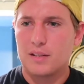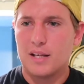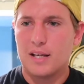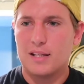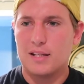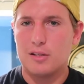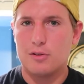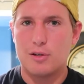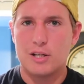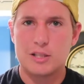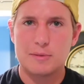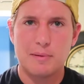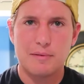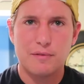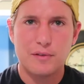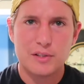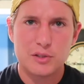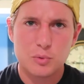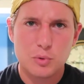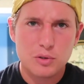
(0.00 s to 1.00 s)
And then the rest of my
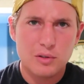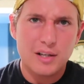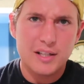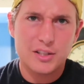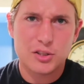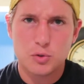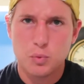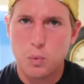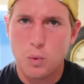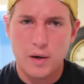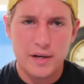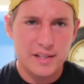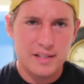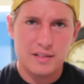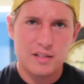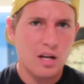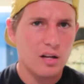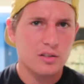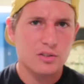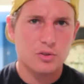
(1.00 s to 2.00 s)
friends were like 20,
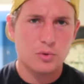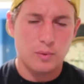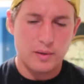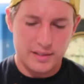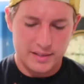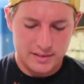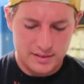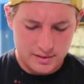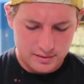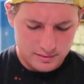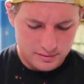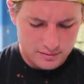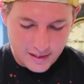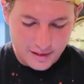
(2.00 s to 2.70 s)
young 20s.